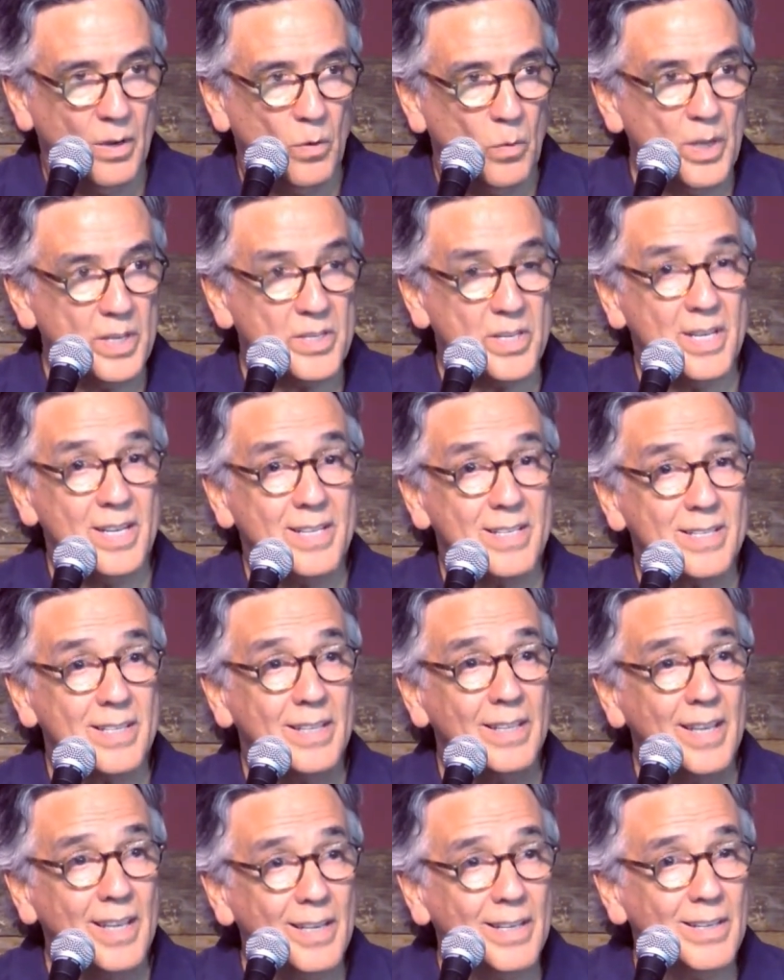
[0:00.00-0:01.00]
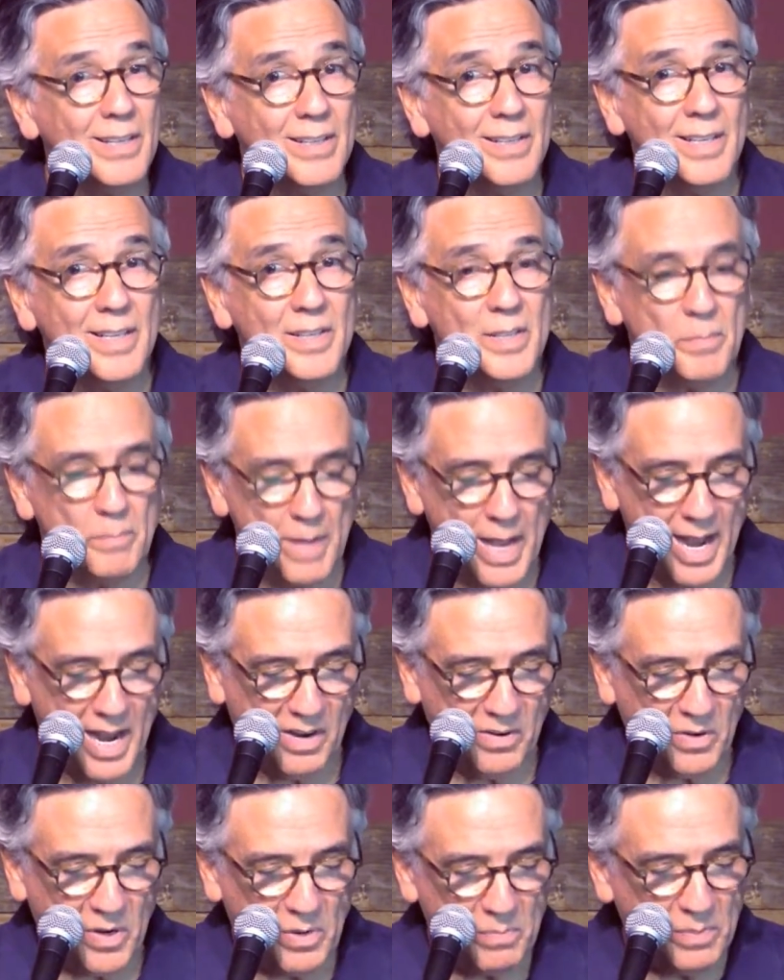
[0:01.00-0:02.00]
which is legal in the
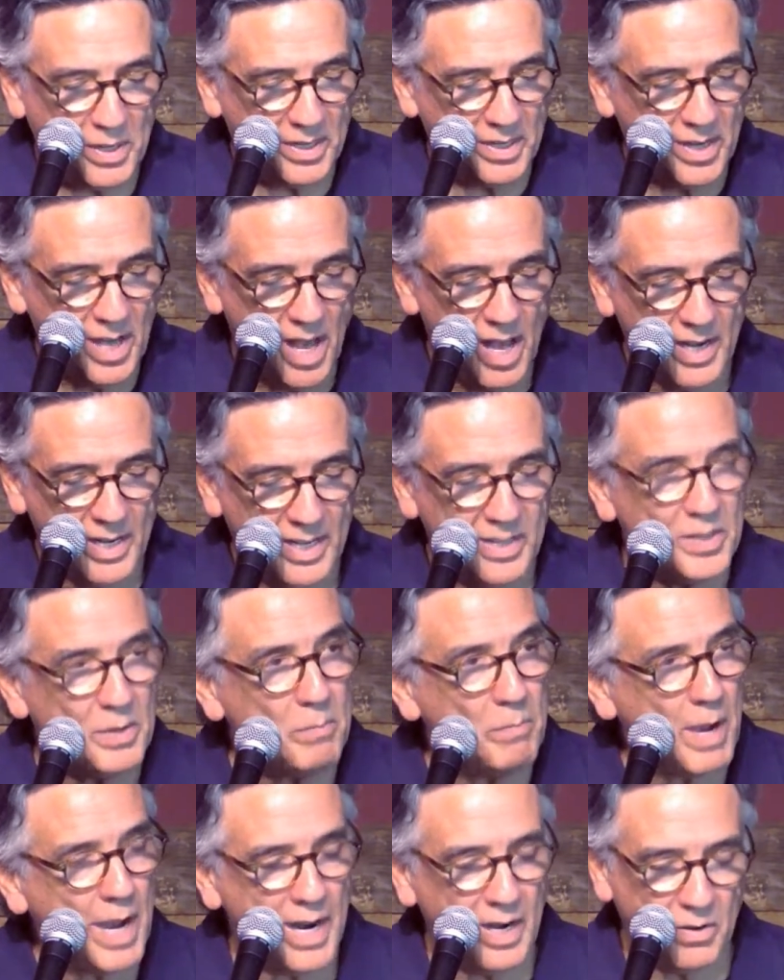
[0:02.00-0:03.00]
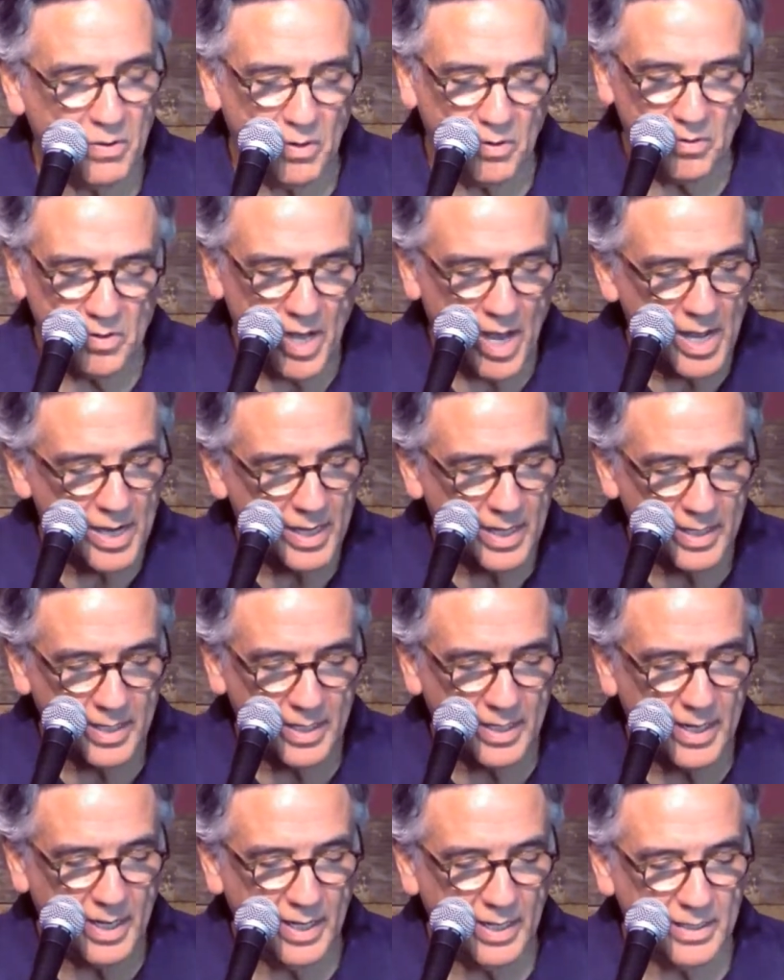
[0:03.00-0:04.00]
macro, but not in the micro, not
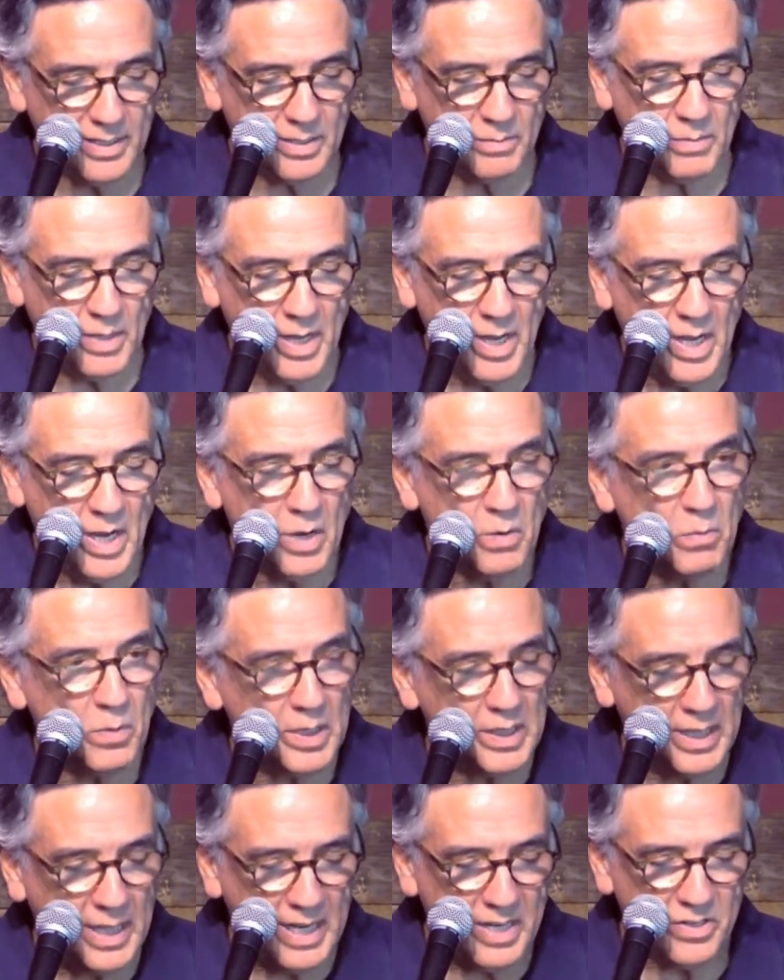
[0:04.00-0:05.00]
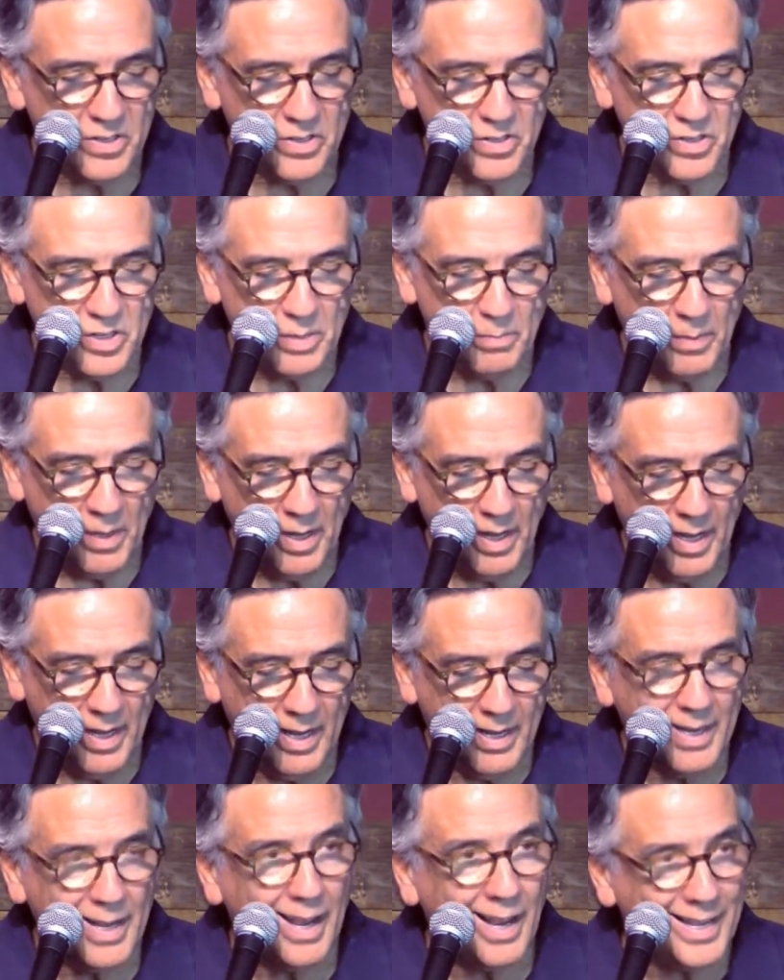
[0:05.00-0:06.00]
in kingdom. Relationship
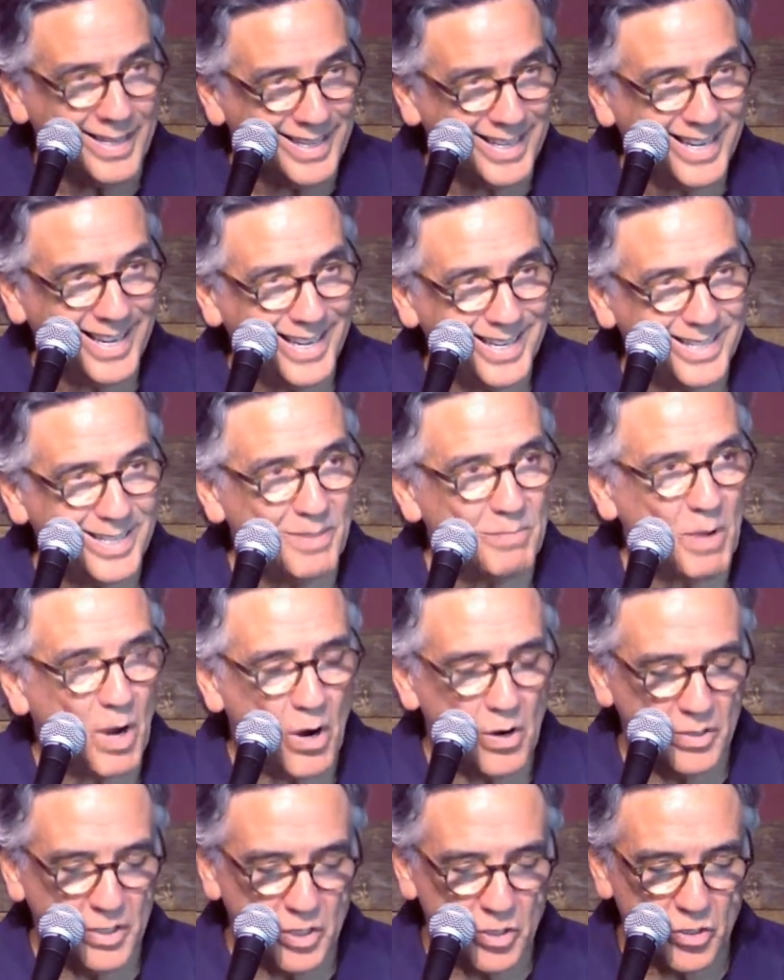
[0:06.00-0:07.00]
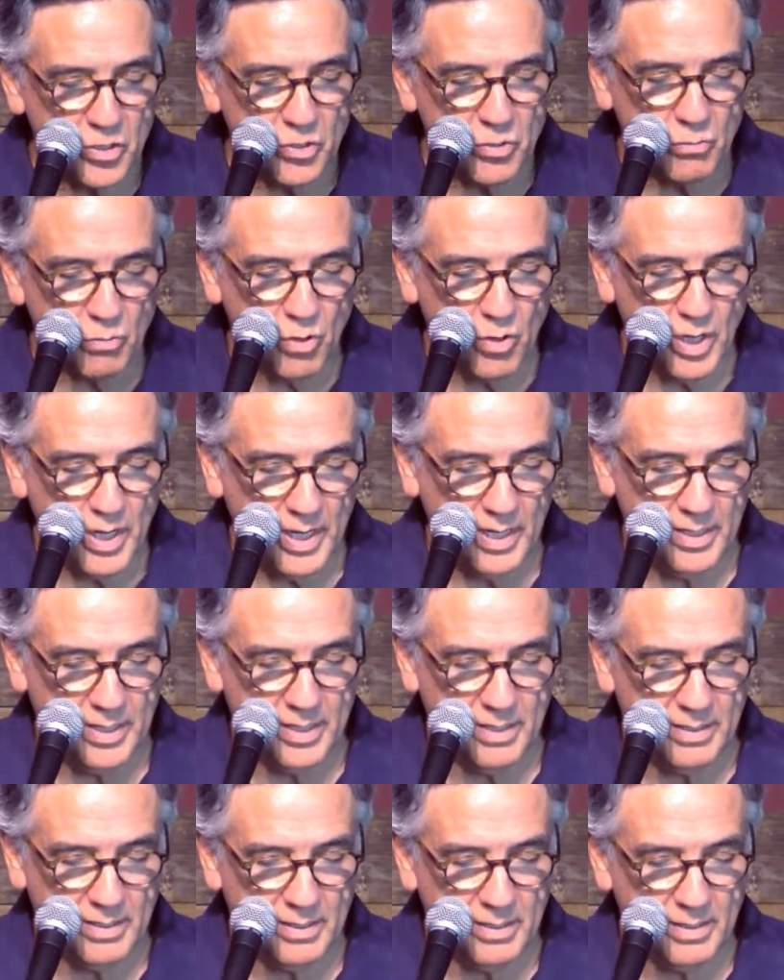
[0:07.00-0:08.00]
and kingdom are
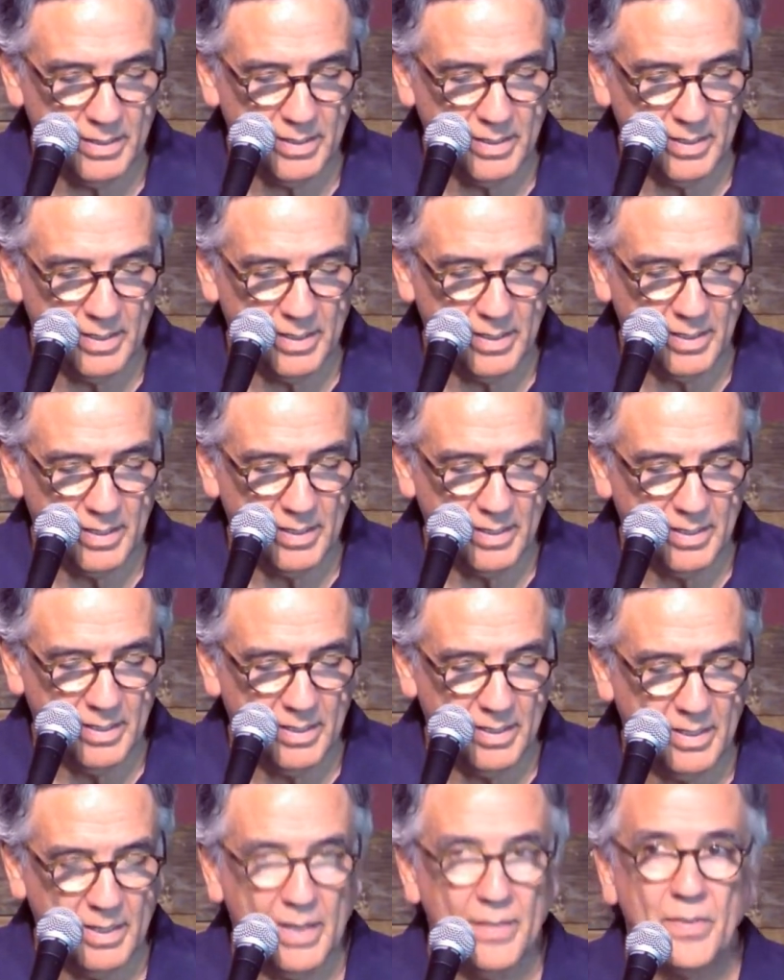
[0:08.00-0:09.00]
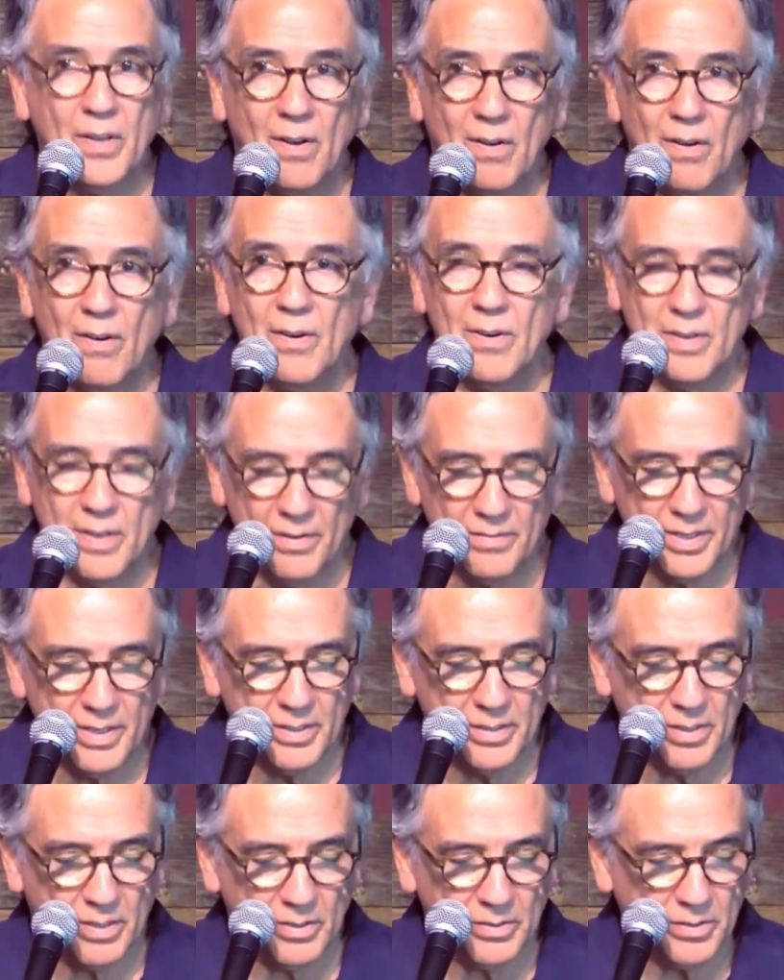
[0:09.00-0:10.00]
destroyed in the heart of an
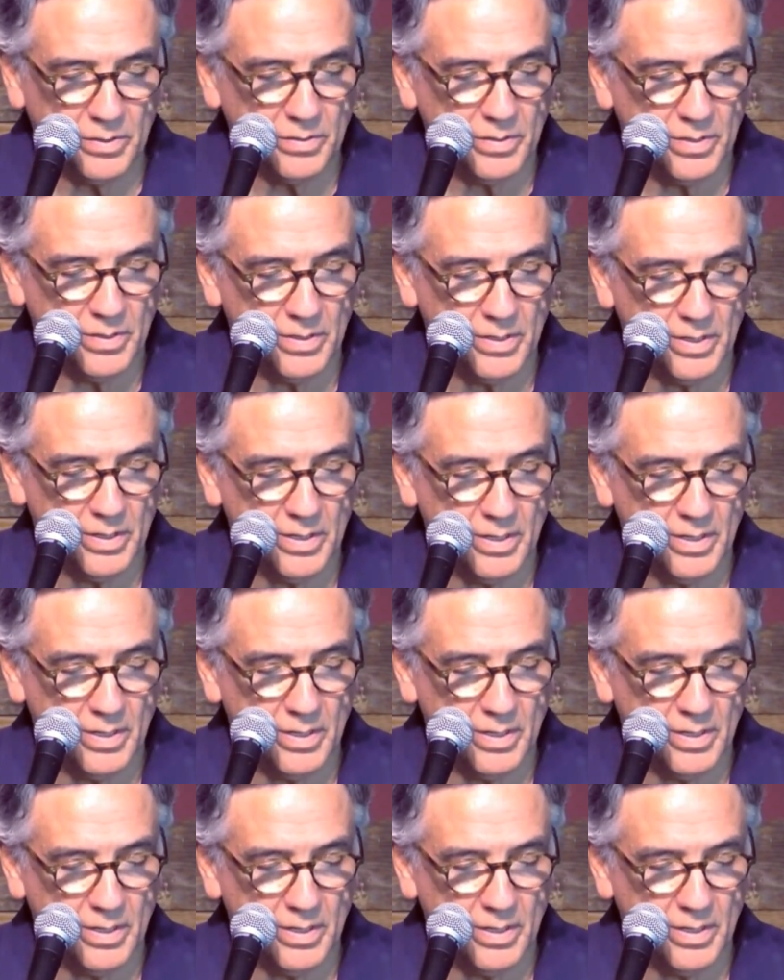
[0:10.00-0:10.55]
adulterer.